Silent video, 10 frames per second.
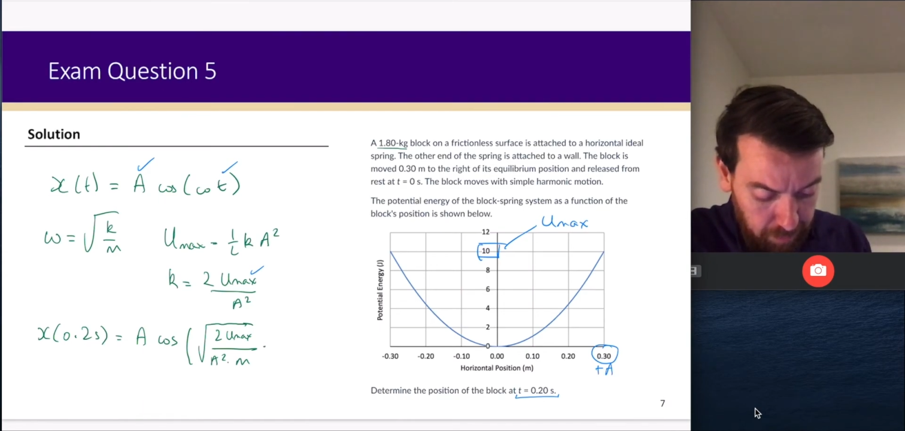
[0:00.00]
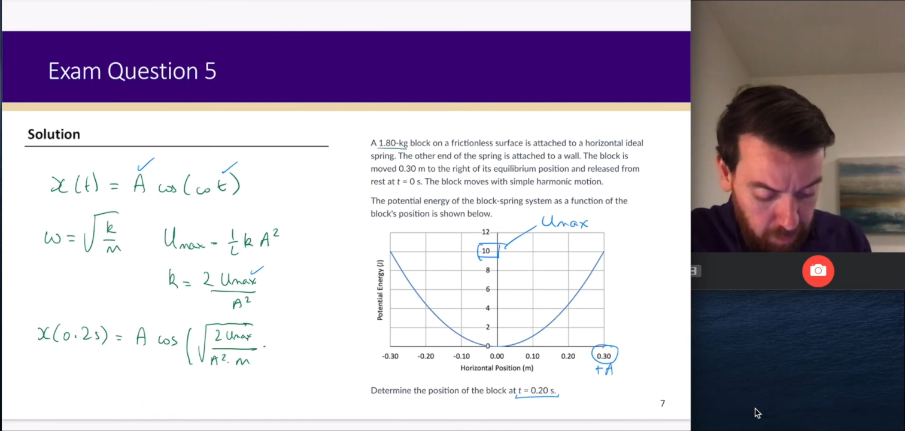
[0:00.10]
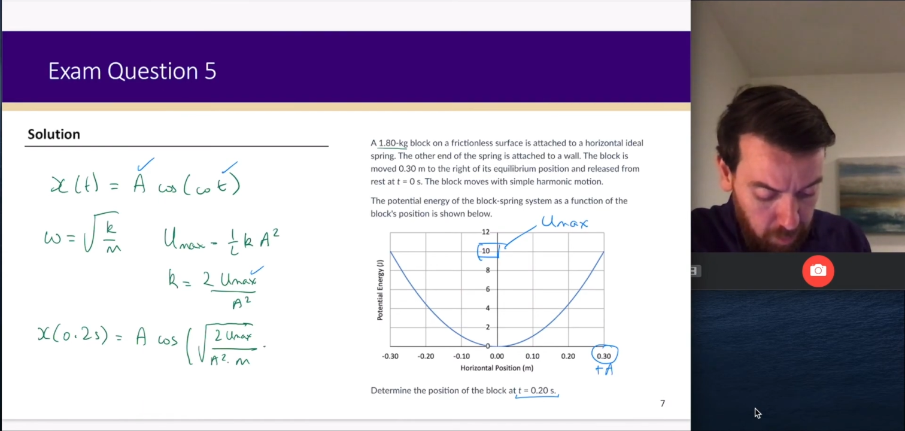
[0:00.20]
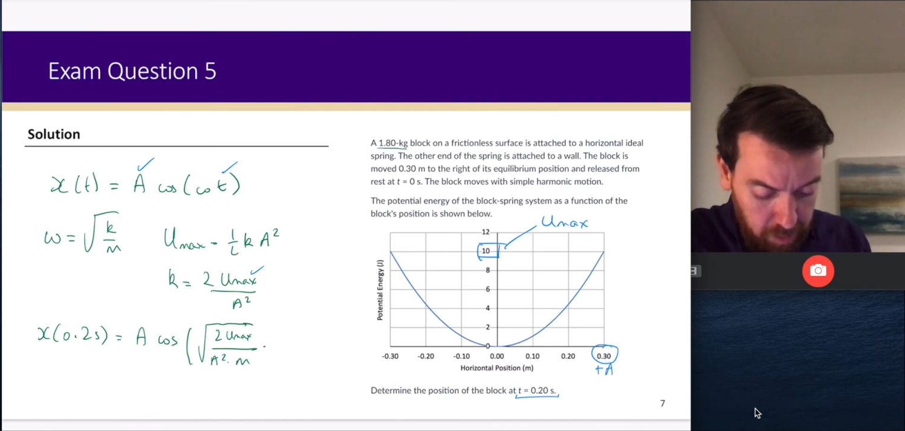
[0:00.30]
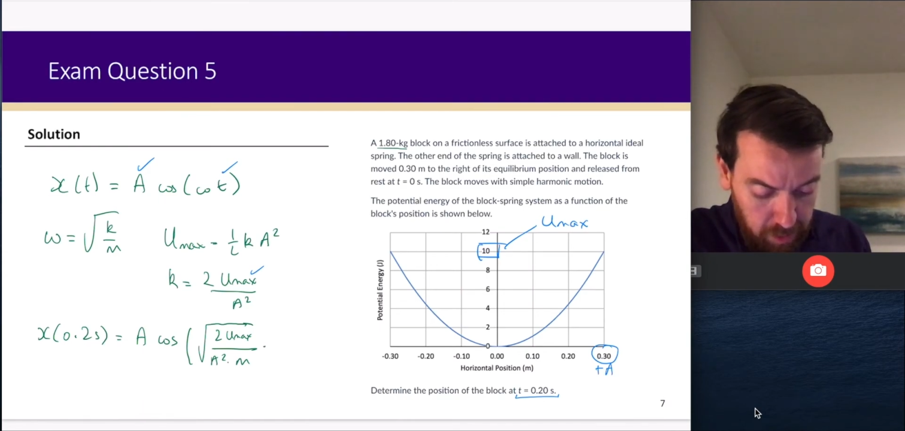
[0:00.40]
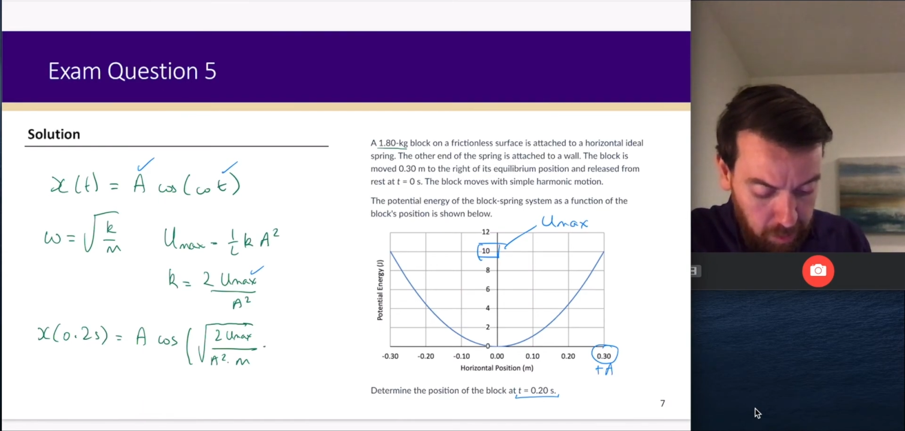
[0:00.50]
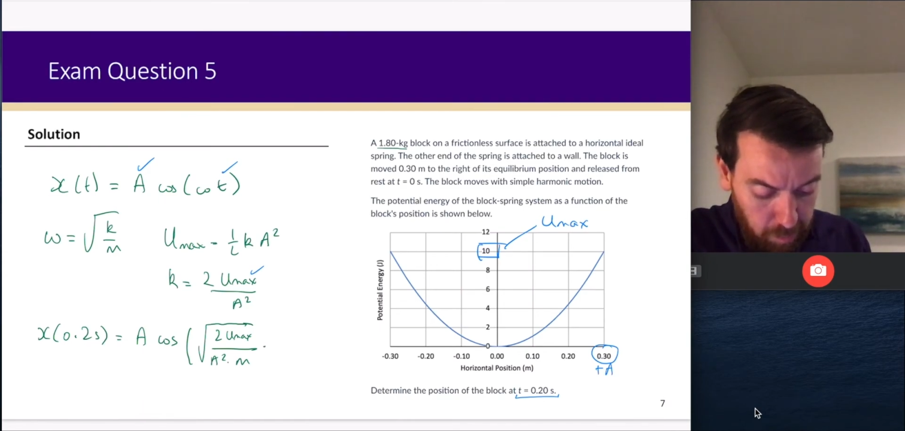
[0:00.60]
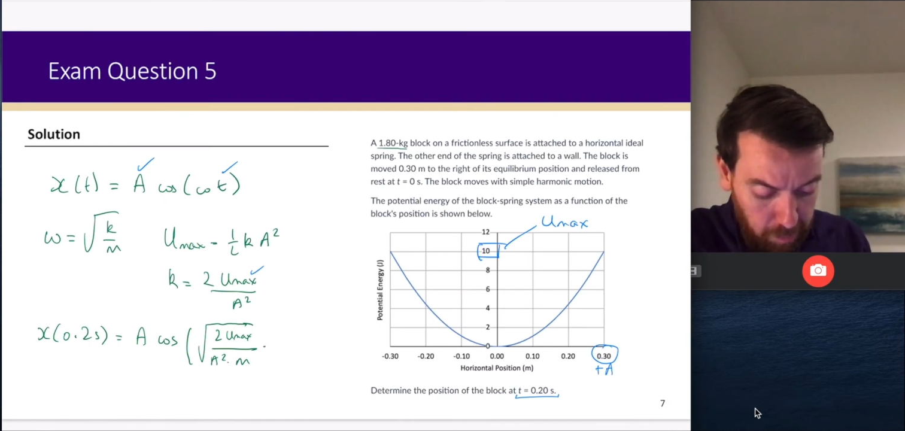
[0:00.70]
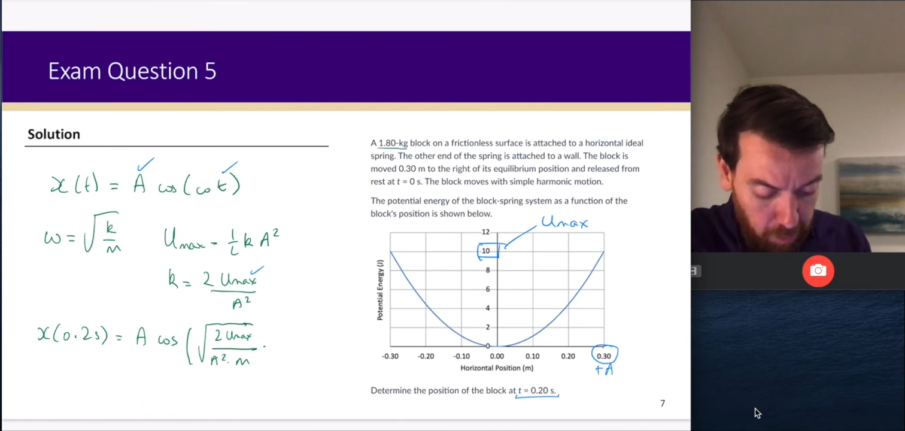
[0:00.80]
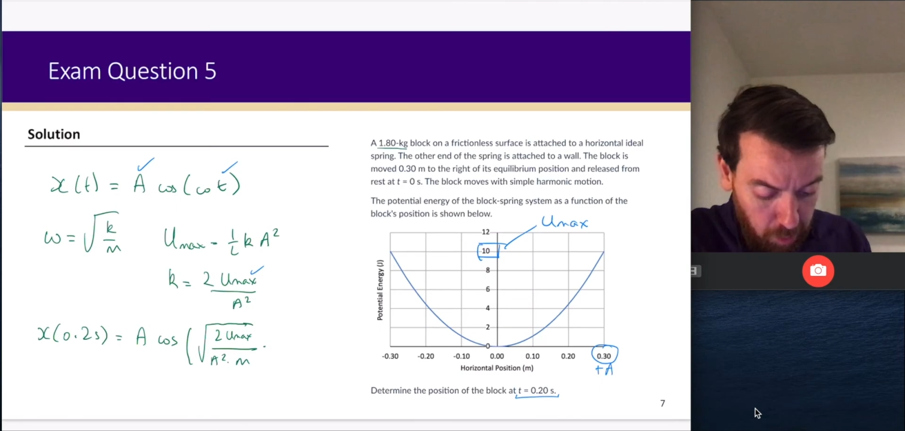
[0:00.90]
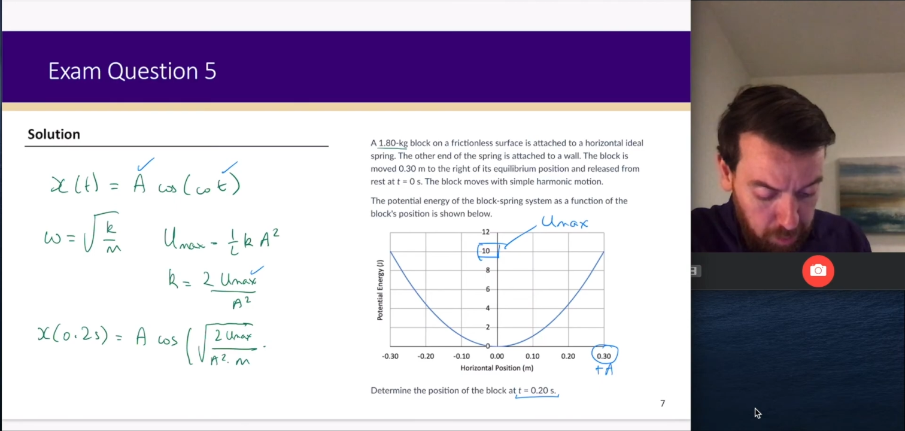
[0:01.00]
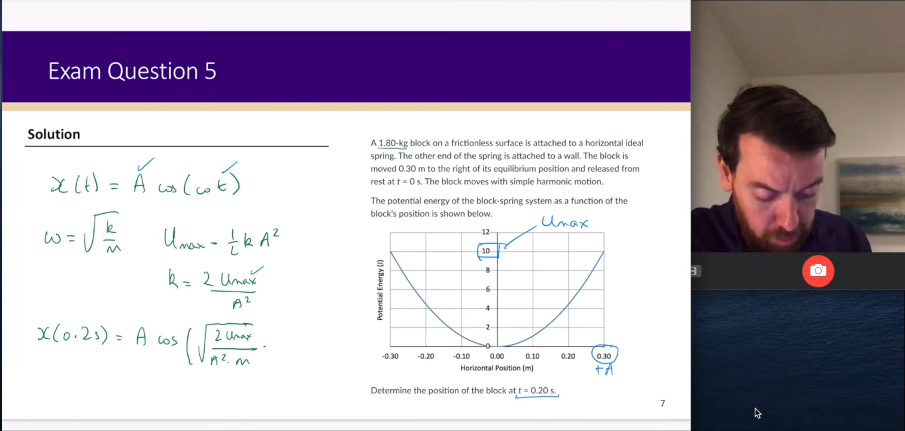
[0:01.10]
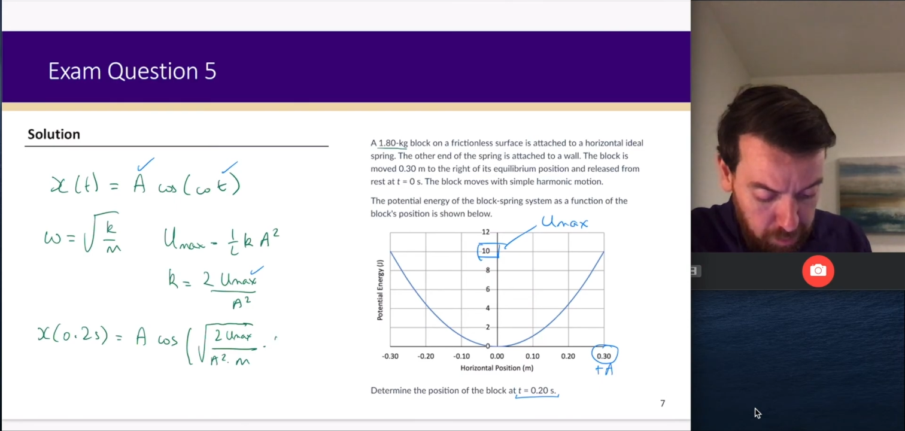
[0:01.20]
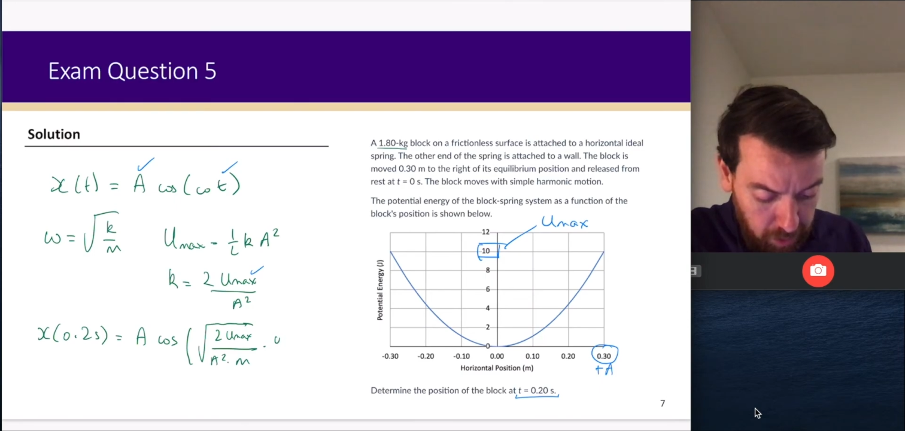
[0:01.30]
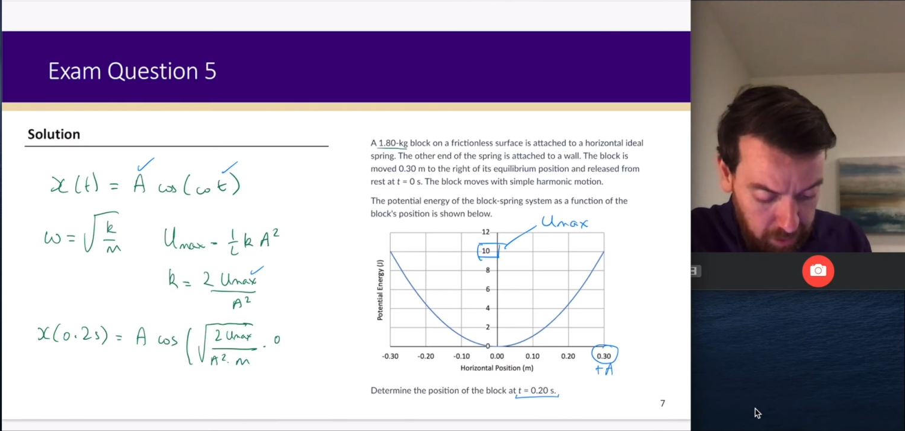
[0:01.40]
where t will be 0.2
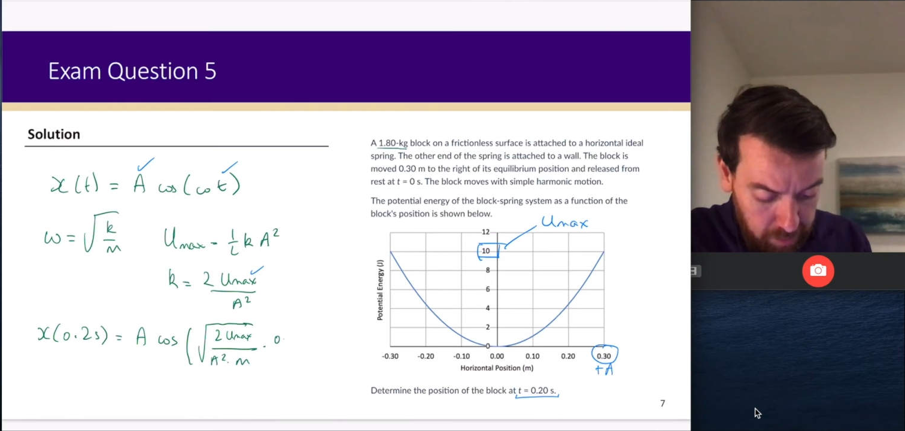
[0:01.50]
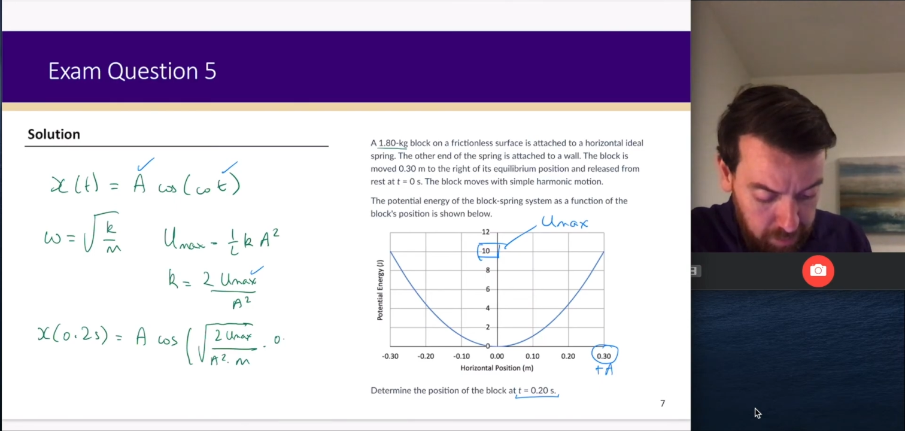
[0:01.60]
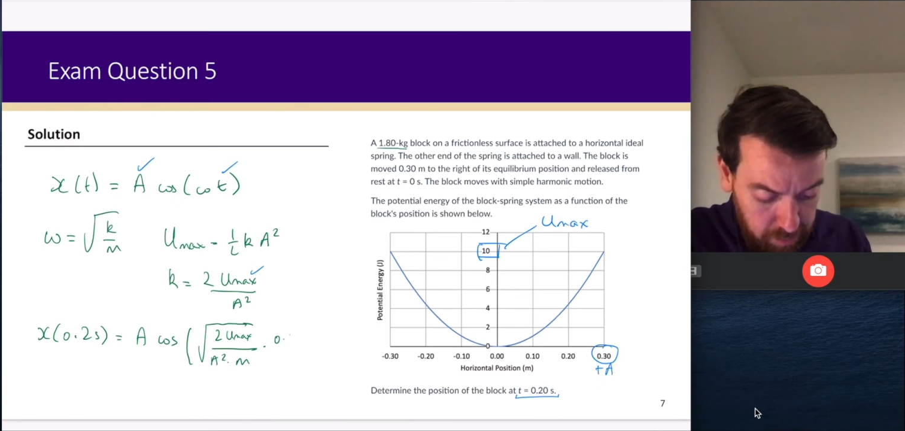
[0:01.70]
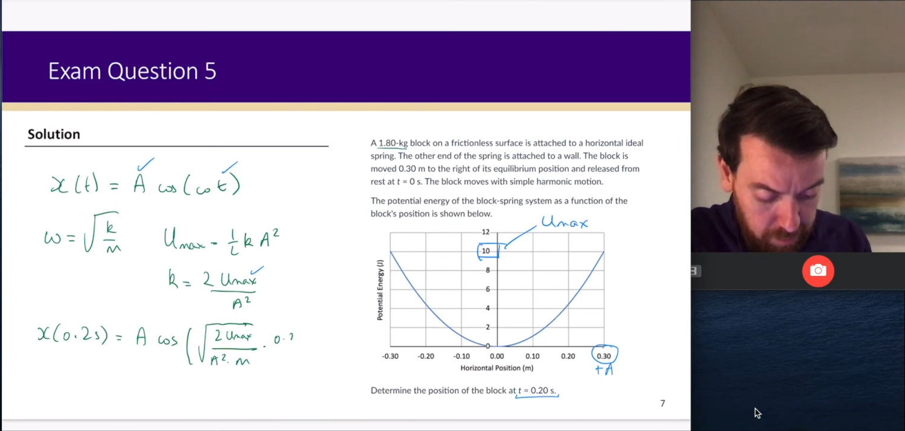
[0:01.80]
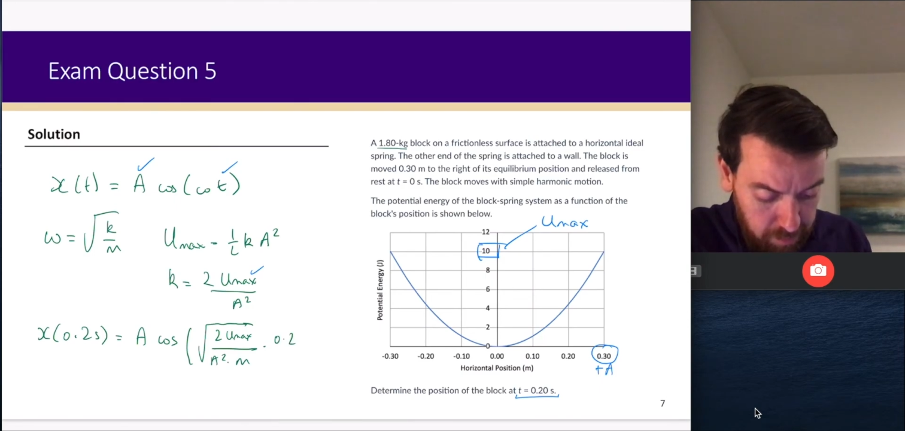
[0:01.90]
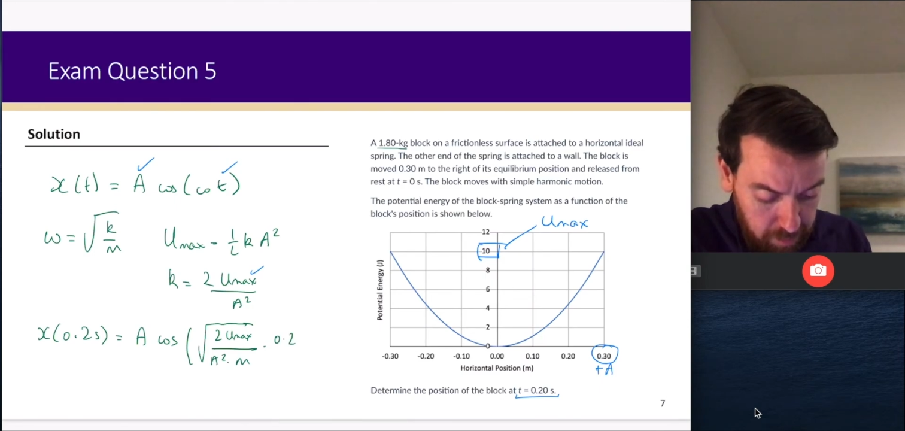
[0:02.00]
seconds,